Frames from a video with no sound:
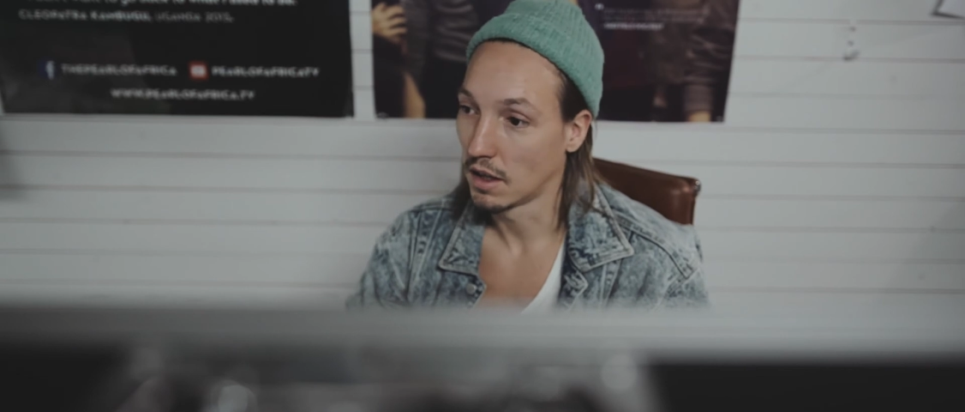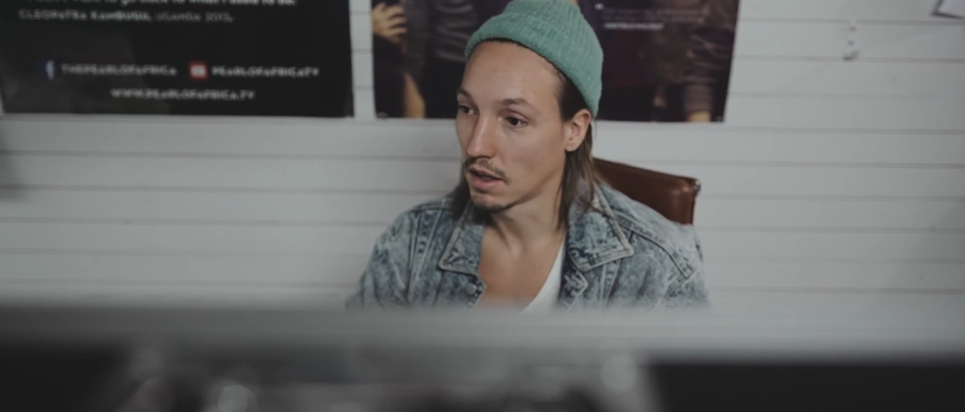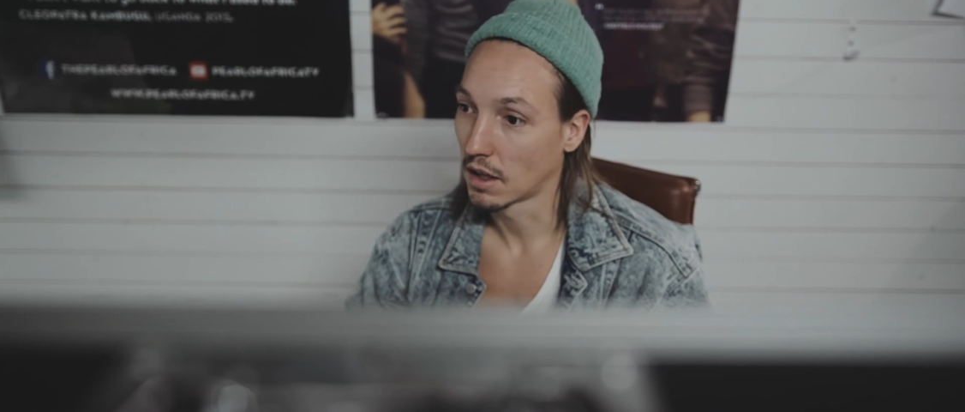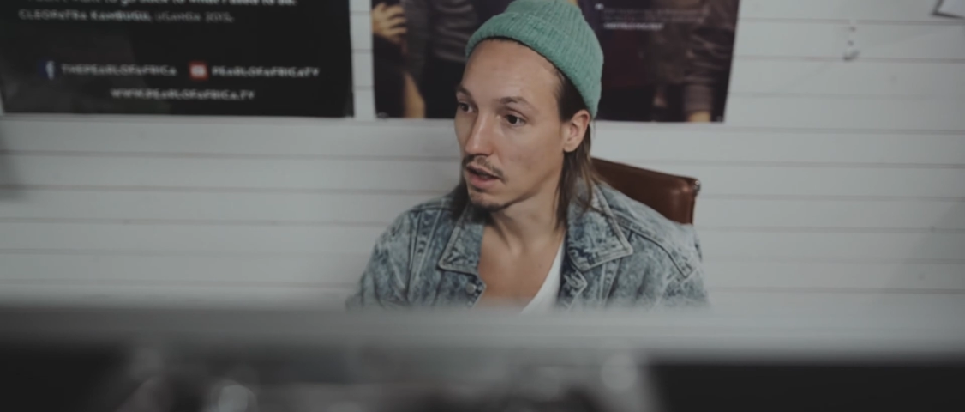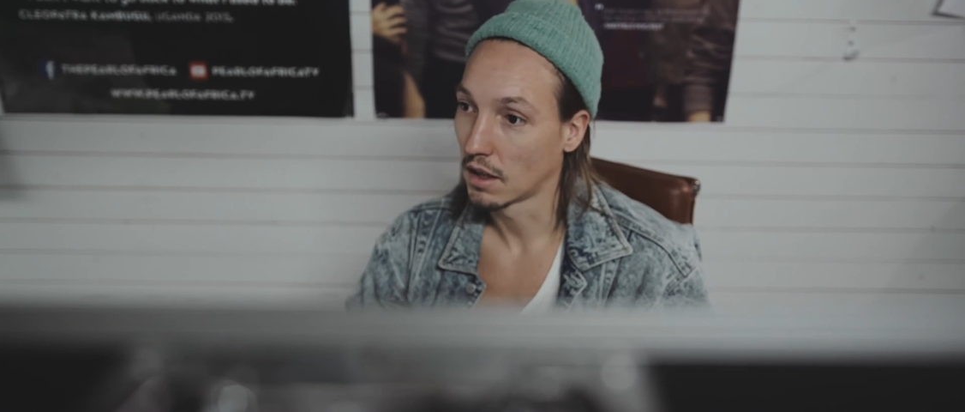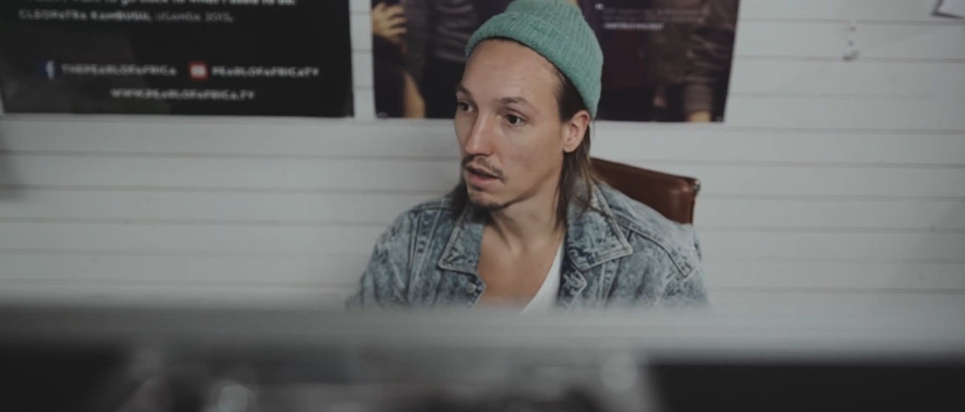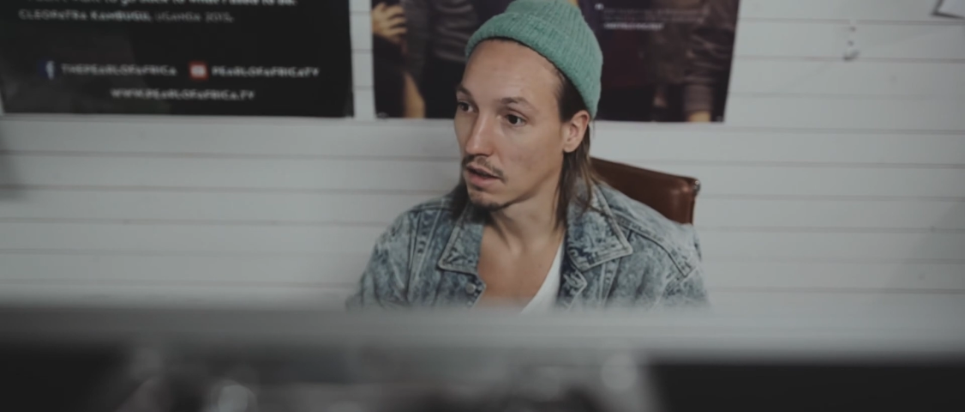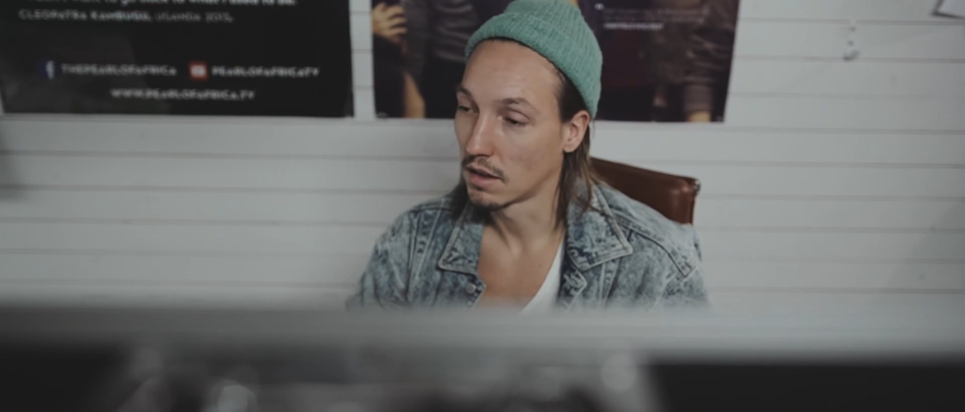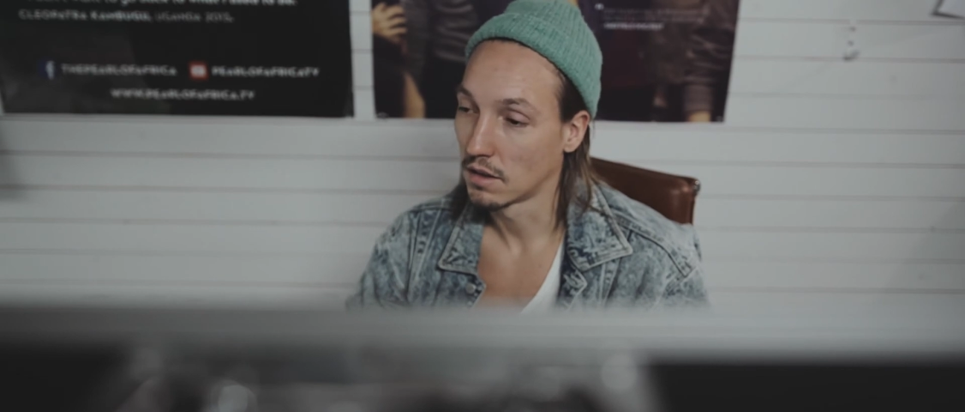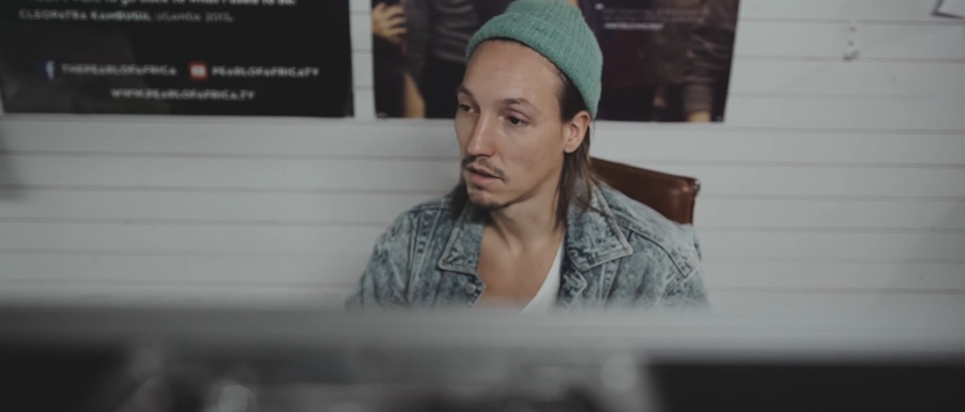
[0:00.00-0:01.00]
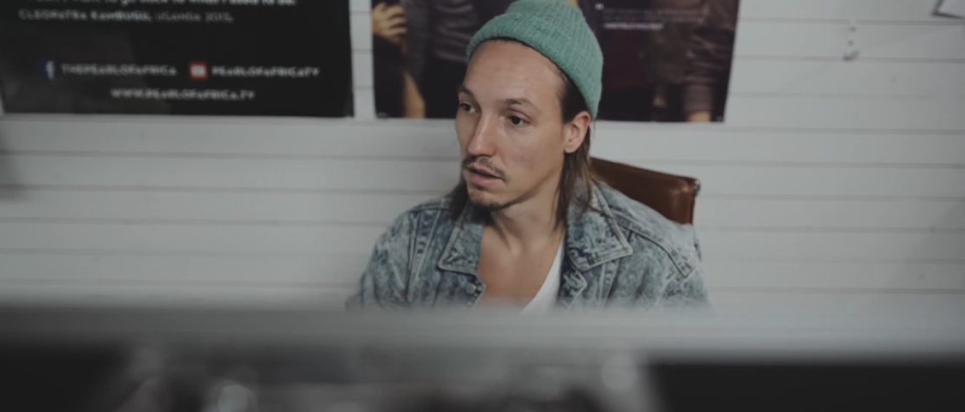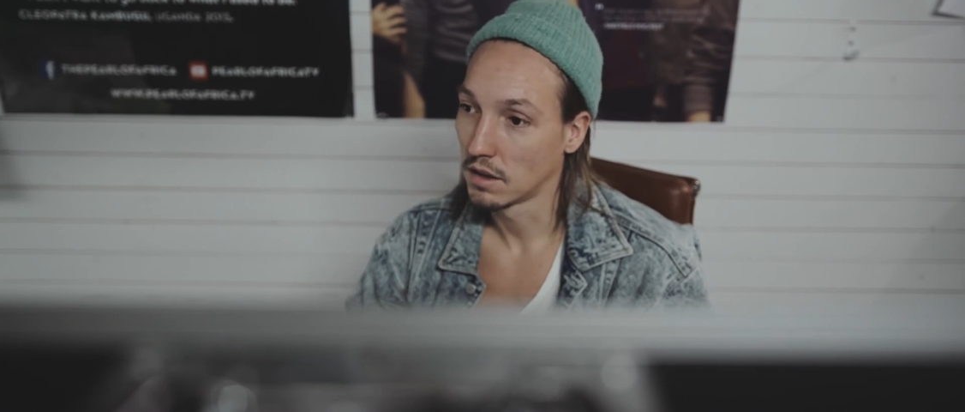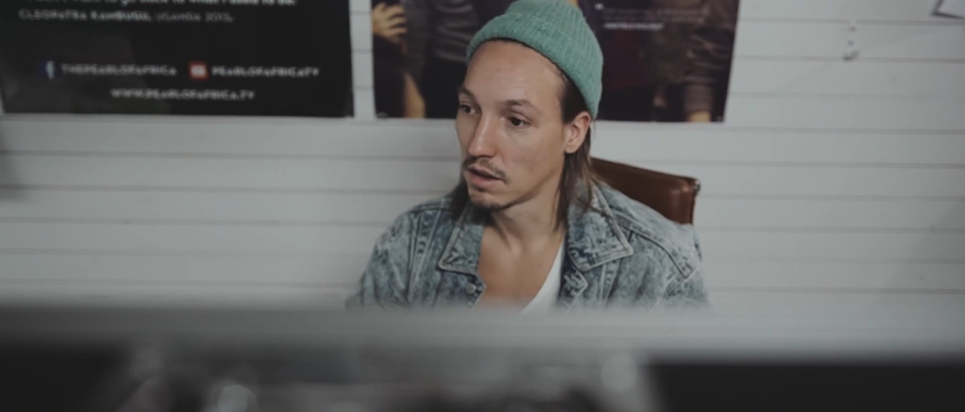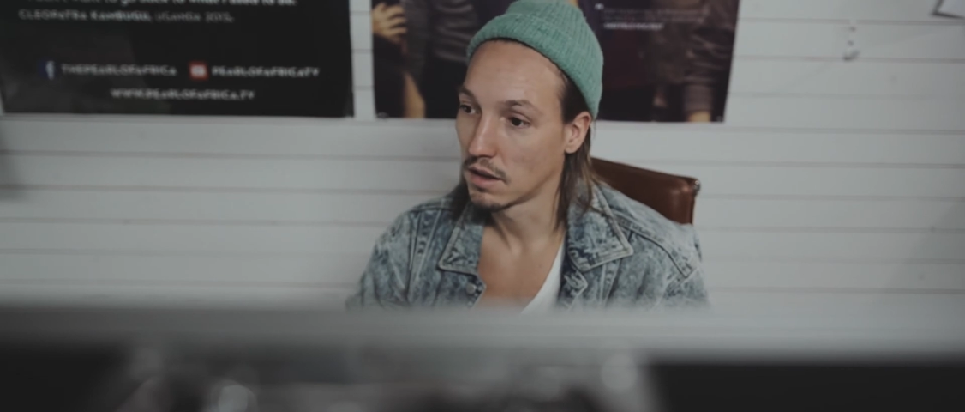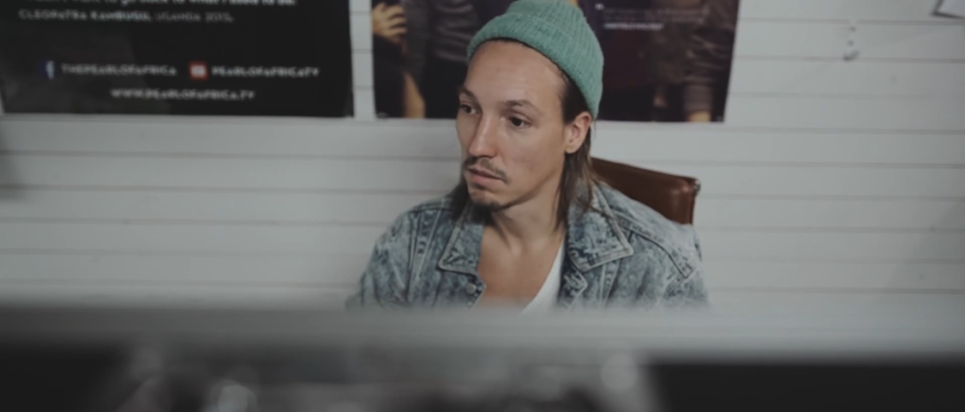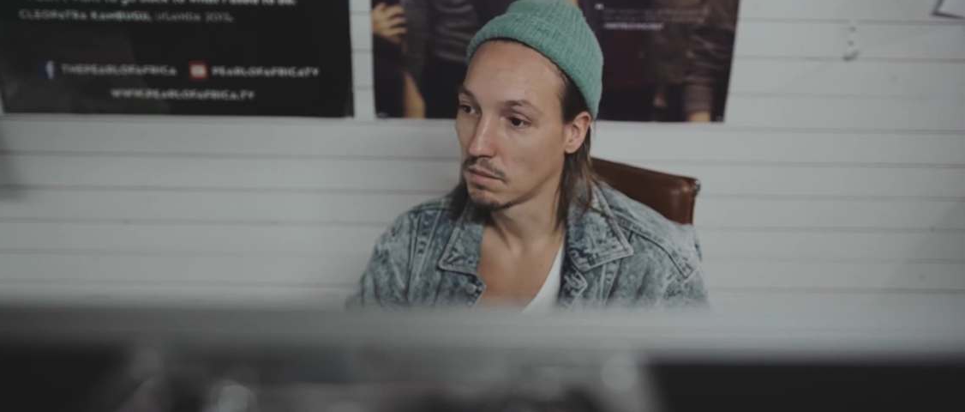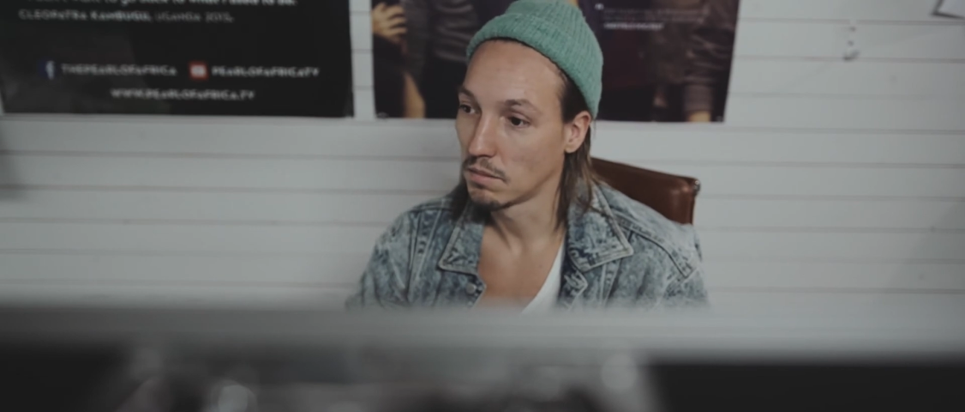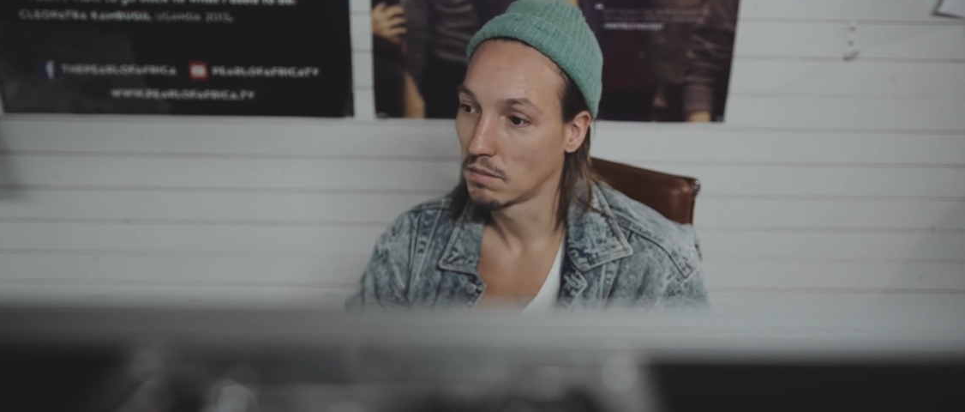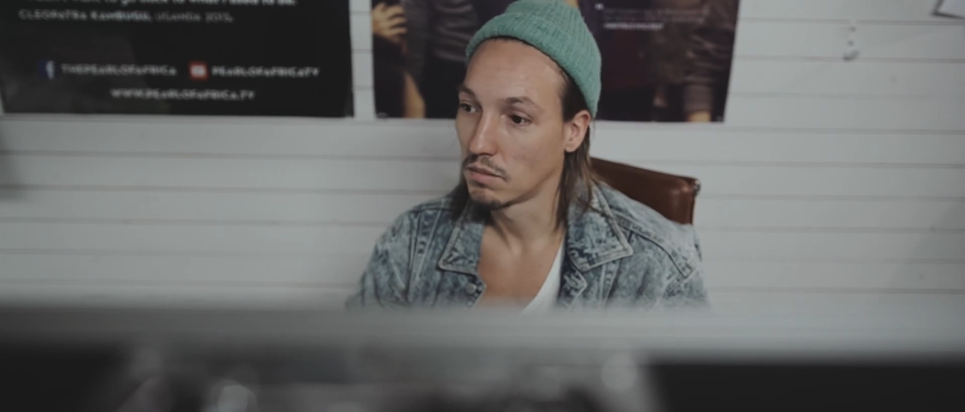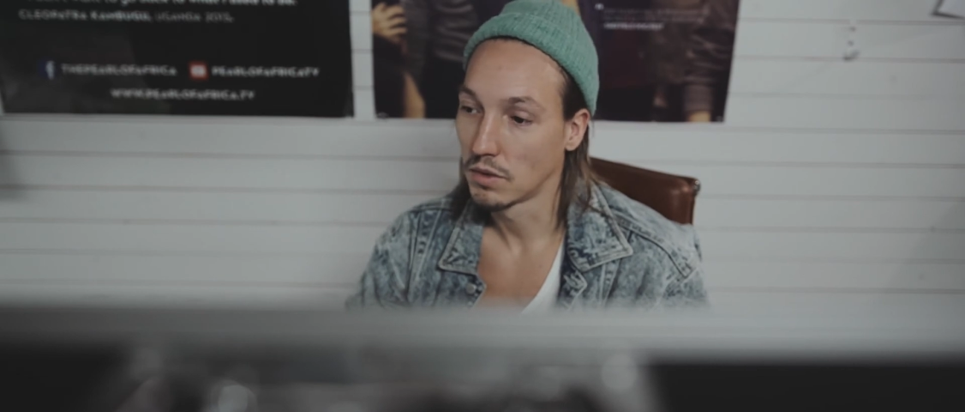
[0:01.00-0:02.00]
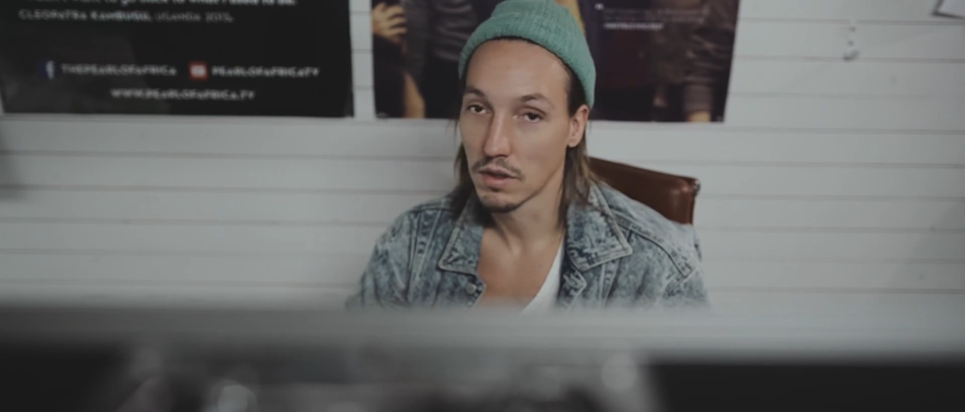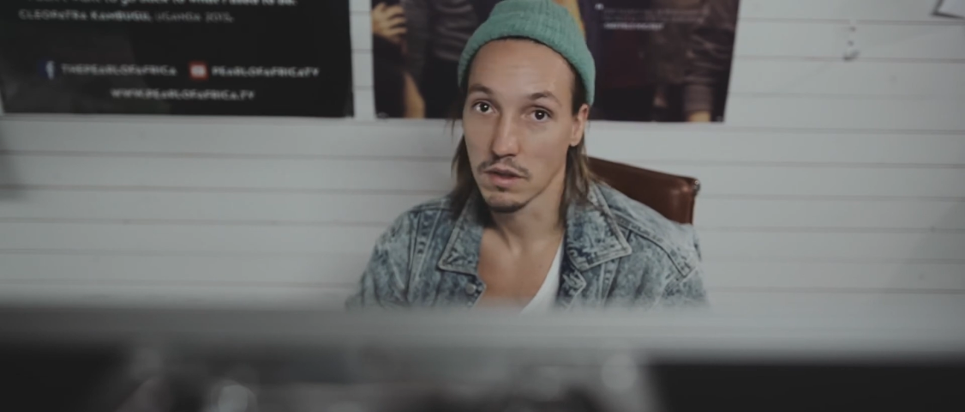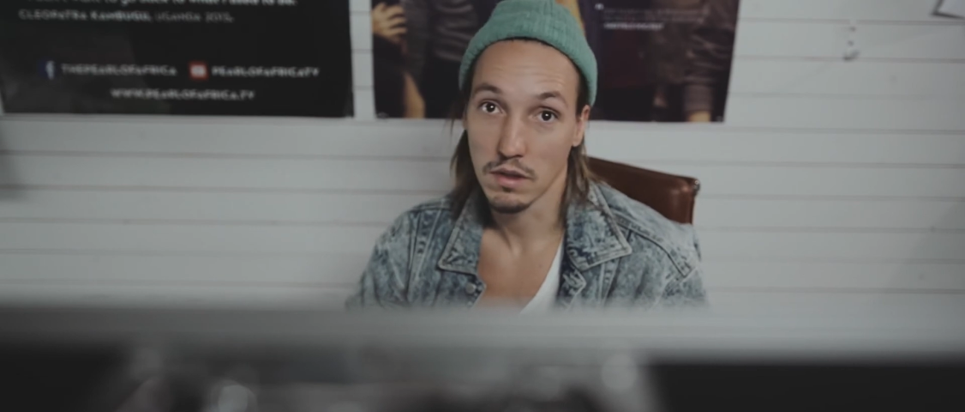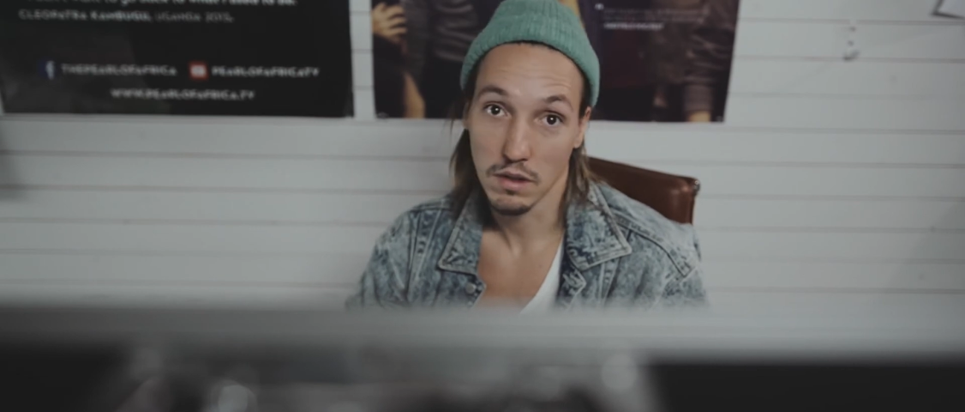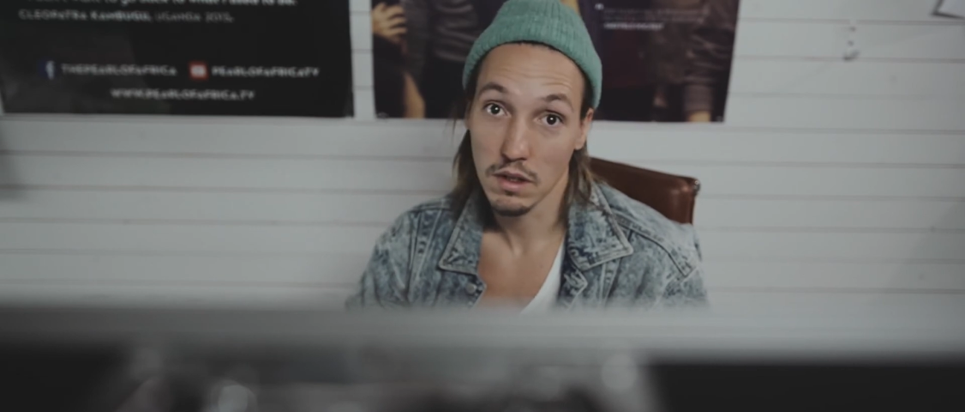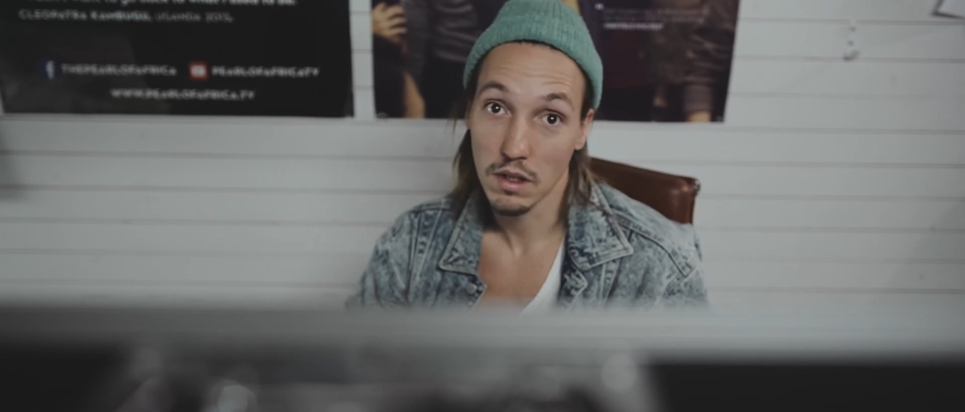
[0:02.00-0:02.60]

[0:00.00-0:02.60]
I can just